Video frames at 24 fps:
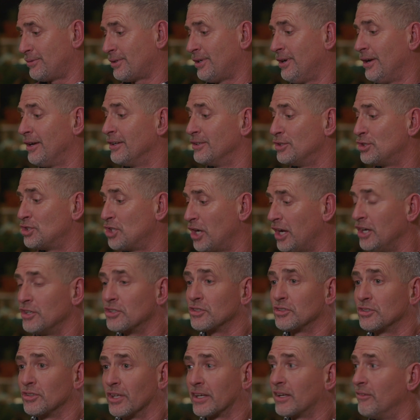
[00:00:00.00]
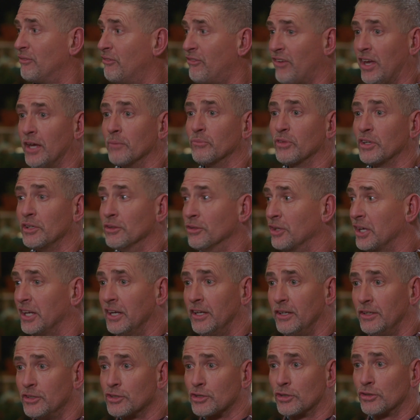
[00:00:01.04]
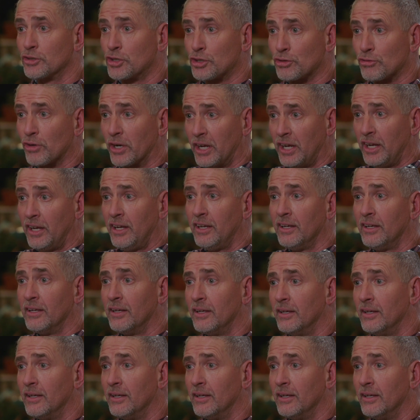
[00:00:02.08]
kind of changes like a family lineage or tree.